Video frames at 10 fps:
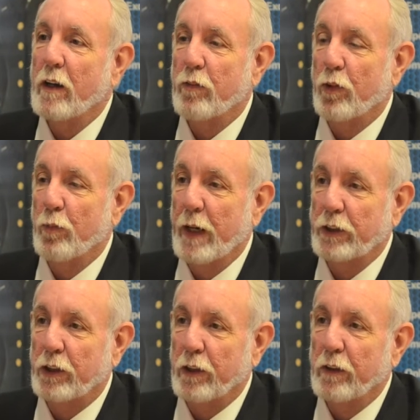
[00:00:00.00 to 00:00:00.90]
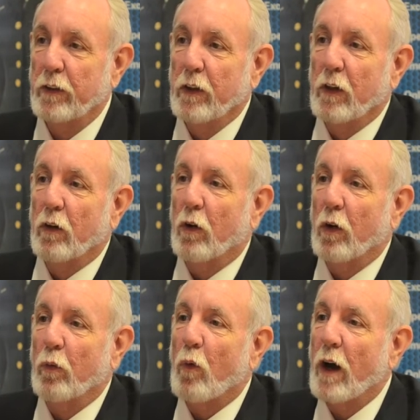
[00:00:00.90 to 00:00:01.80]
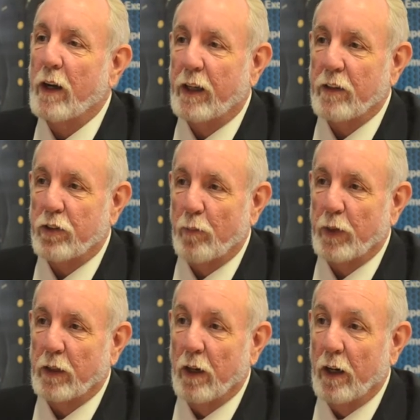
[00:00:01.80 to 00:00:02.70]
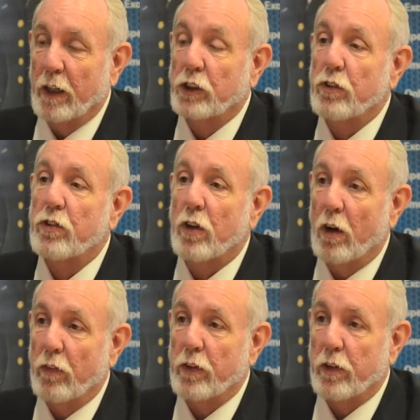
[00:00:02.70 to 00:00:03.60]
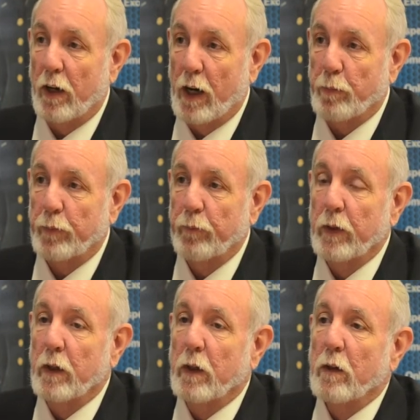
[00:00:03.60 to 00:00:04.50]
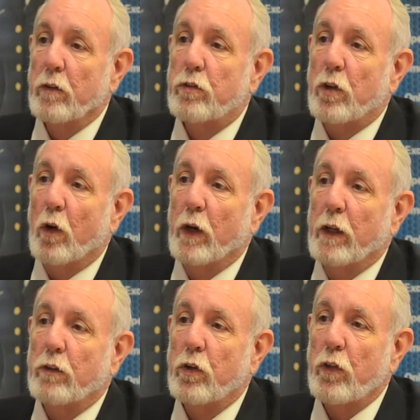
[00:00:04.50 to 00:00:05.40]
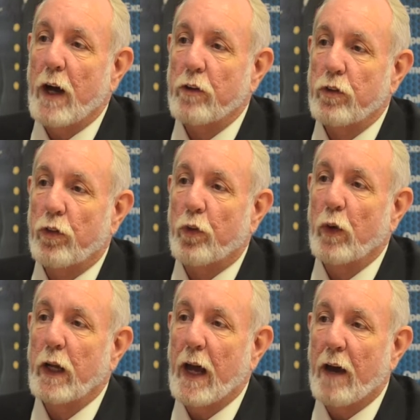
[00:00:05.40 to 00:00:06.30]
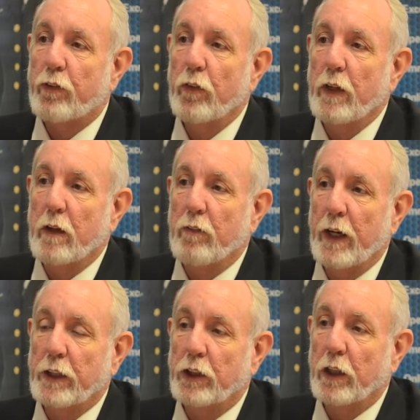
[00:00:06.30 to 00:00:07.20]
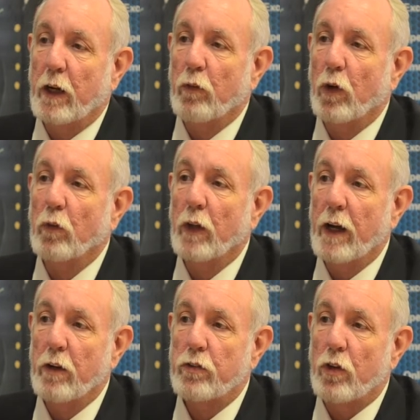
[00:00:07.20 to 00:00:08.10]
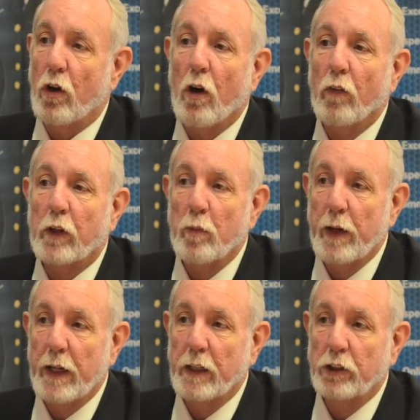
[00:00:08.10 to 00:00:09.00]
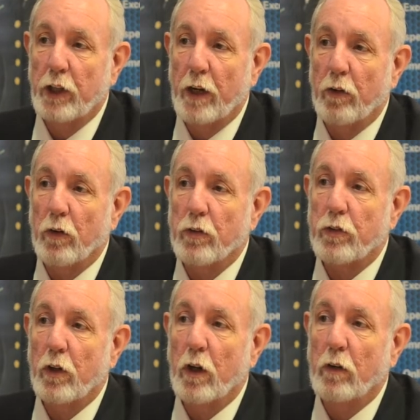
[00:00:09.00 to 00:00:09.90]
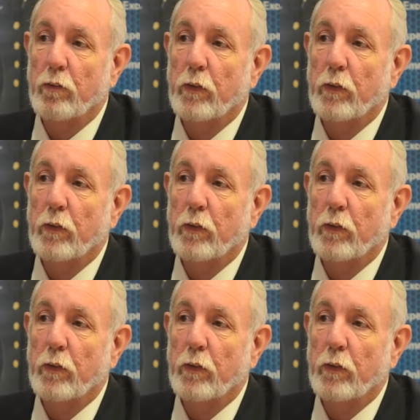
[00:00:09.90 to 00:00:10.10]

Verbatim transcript: information or wanted to get something done, I should start at the top. So in two thousand three, after the invasion, I wrote letters to all the commanding generals of